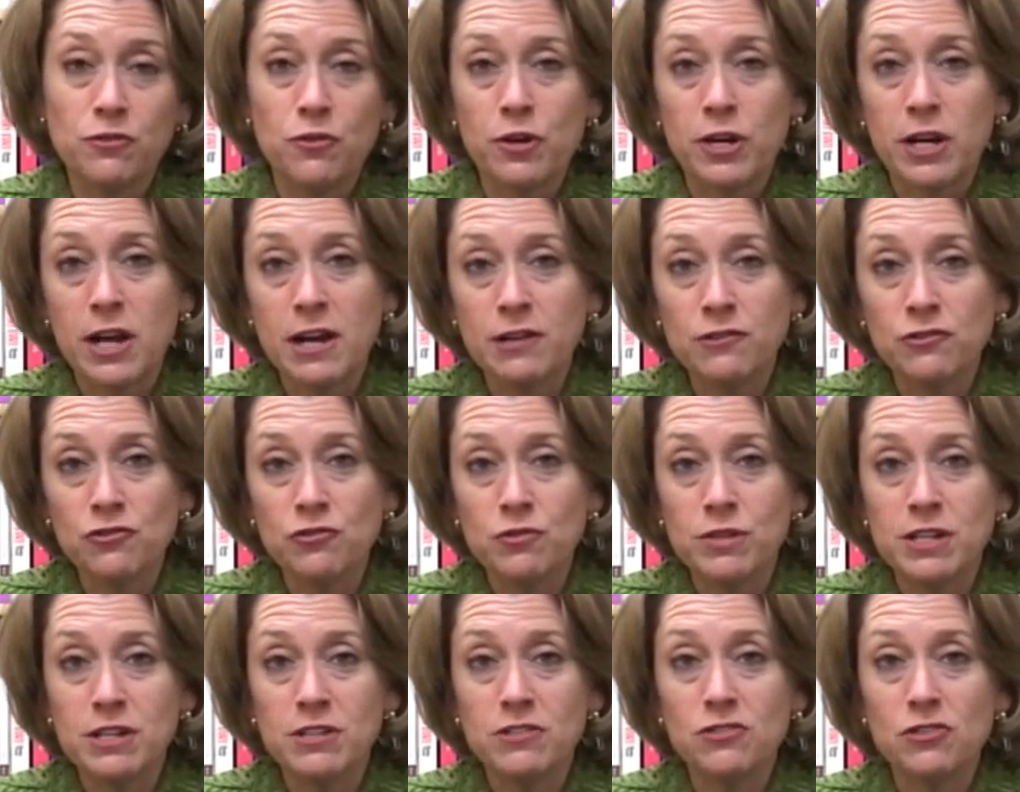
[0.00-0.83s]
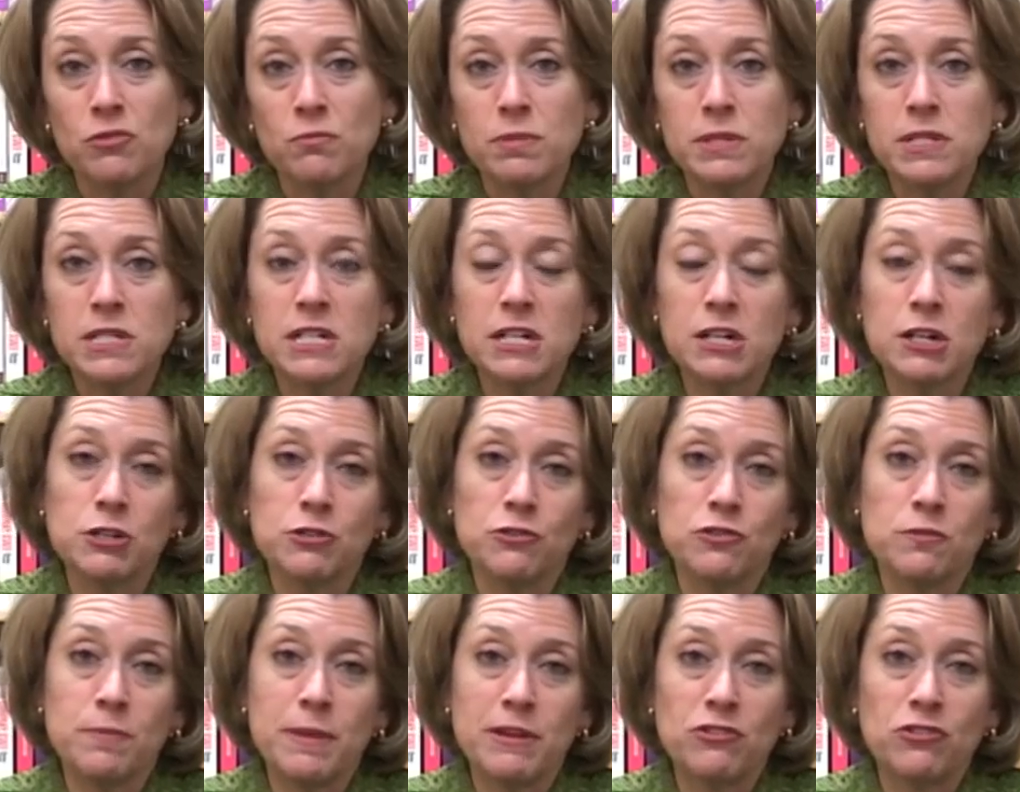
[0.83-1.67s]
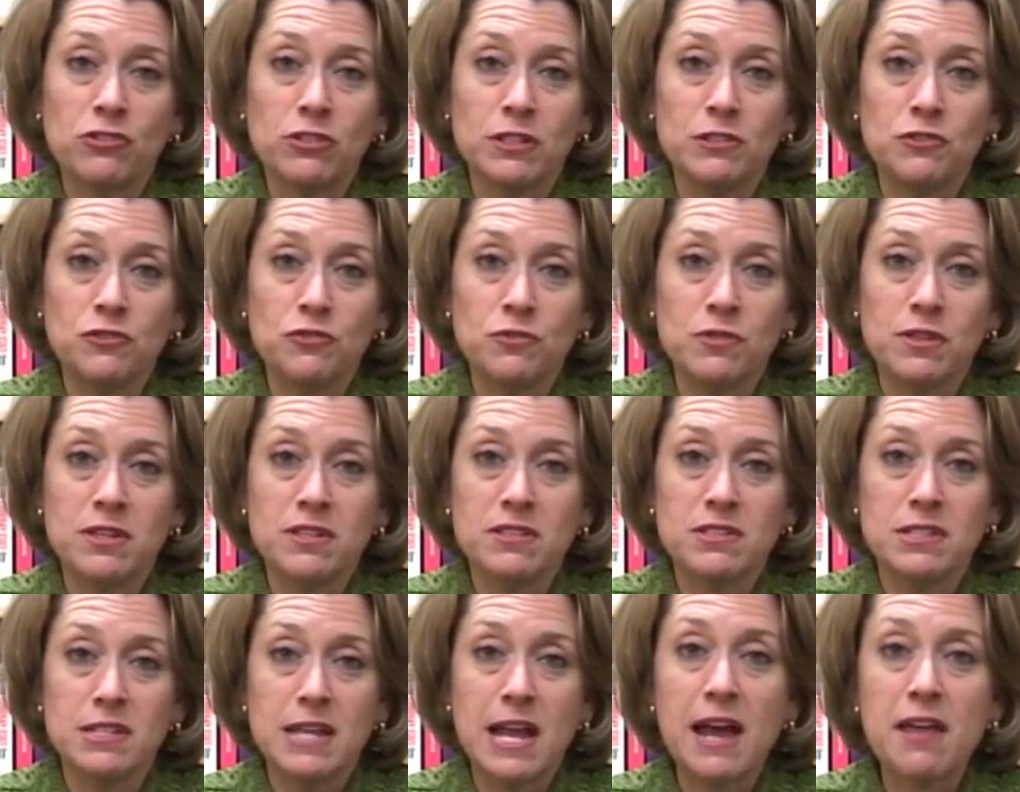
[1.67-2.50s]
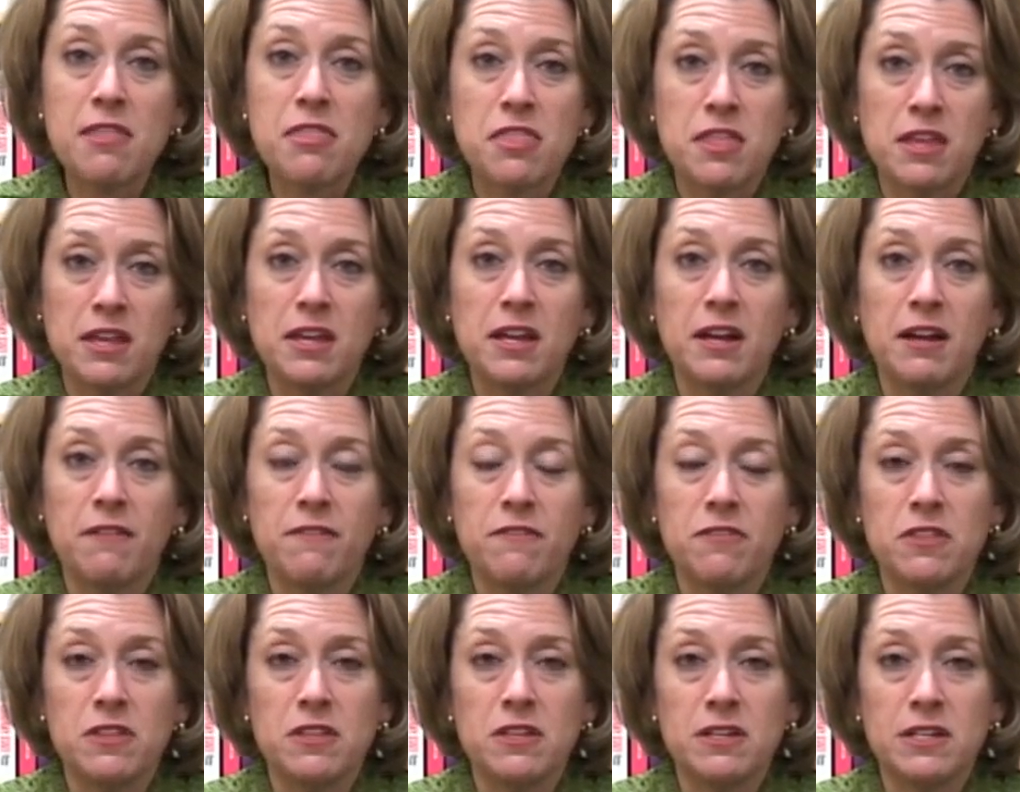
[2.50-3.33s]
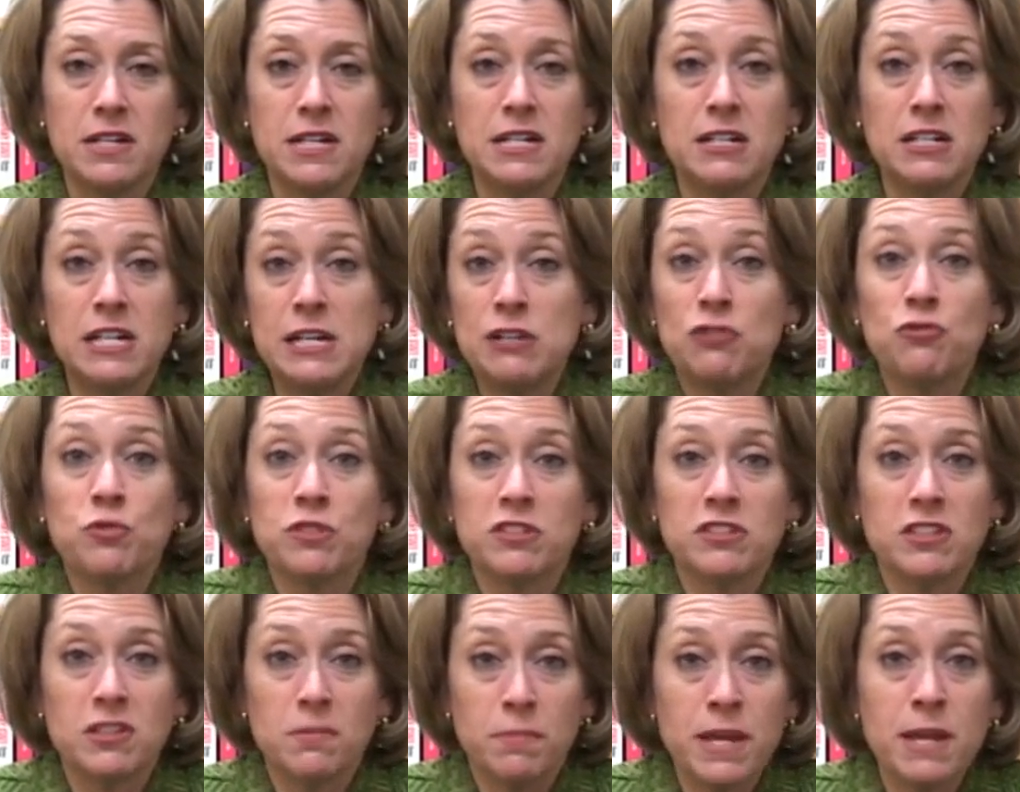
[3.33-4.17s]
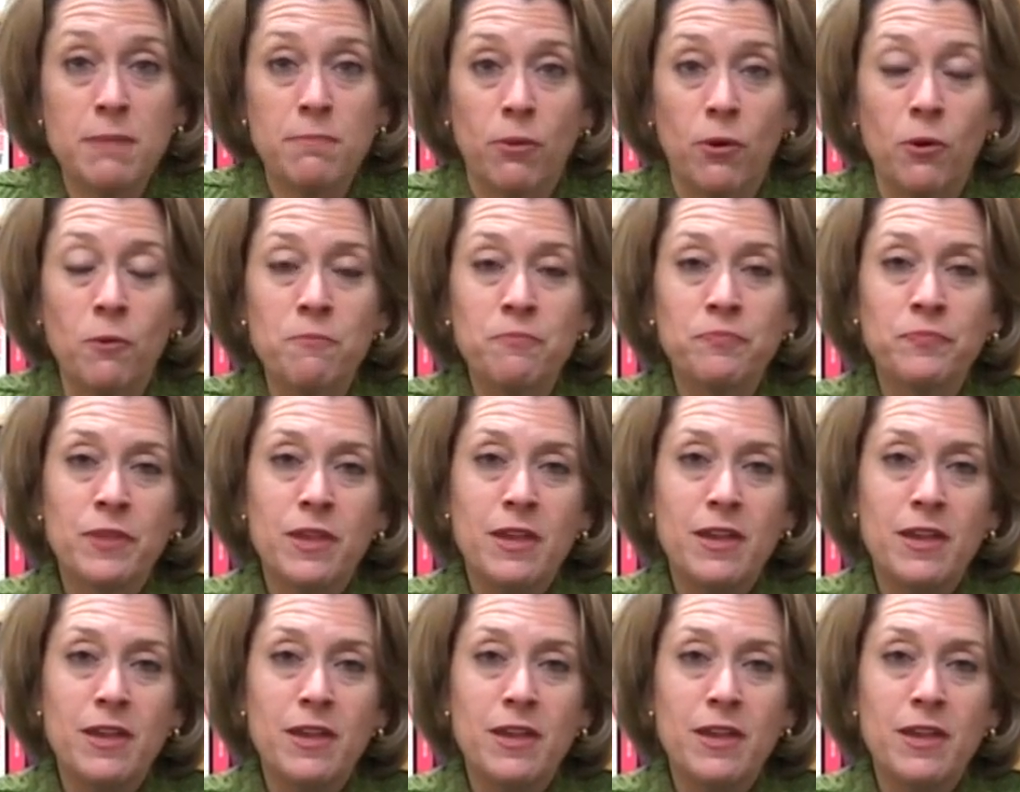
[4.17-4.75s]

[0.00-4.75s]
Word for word: foreign countries, or particular special interests, not thinking of the interests of the people.